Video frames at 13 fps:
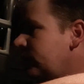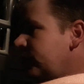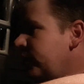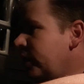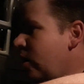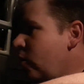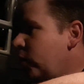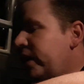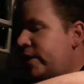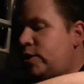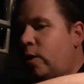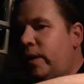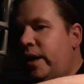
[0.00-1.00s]
When they
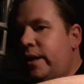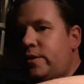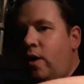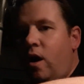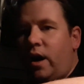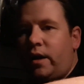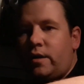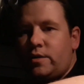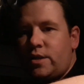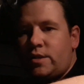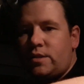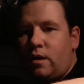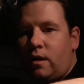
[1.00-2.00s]
terminate a dog because
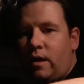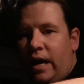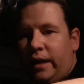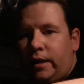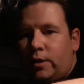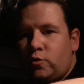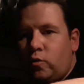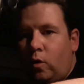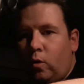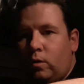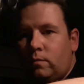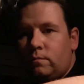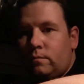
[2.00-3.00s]
it's out of control.